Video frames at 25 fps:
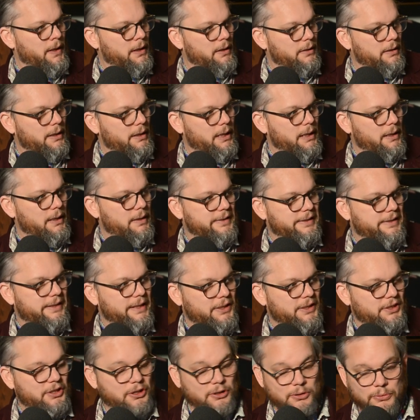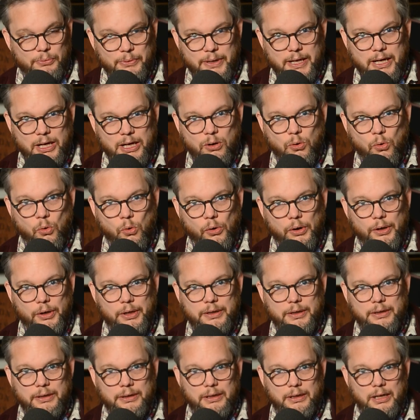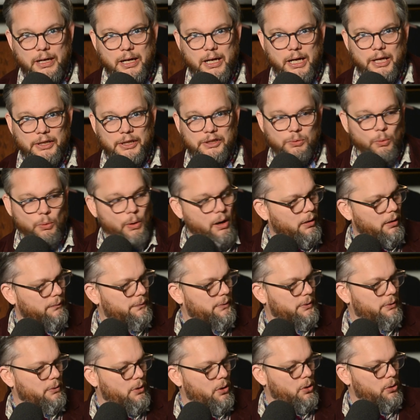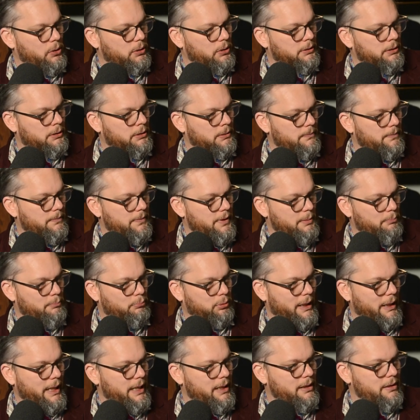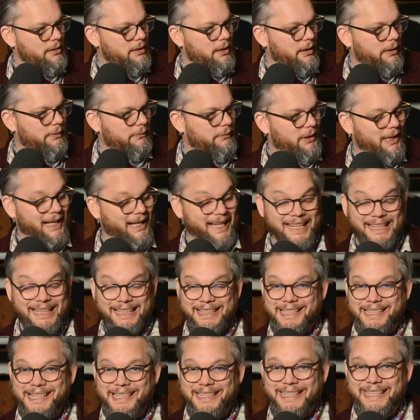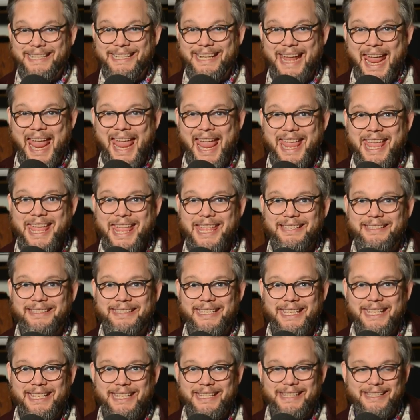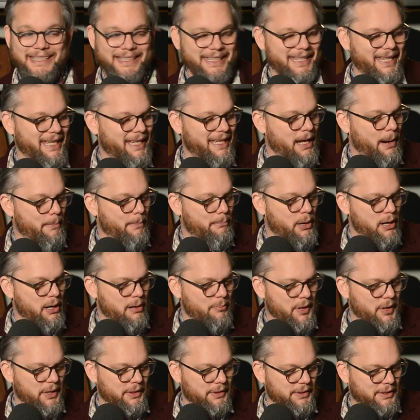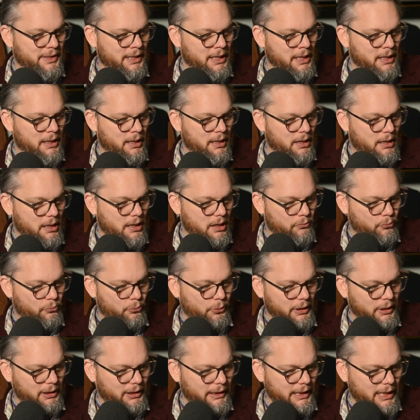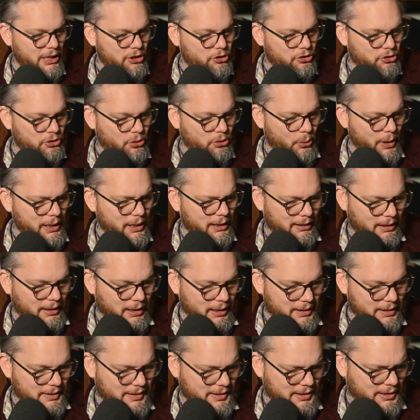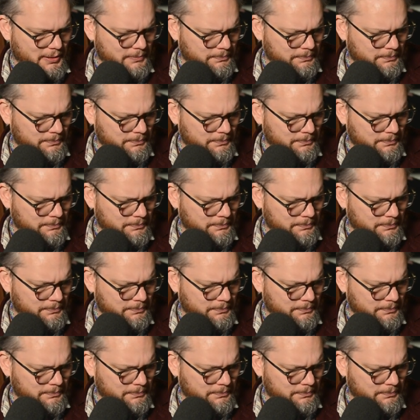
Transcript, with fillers: is this three chord 12 uh, year old, the blend of uh, Kentucky and Tennessee bourbons. Really enjoyed this.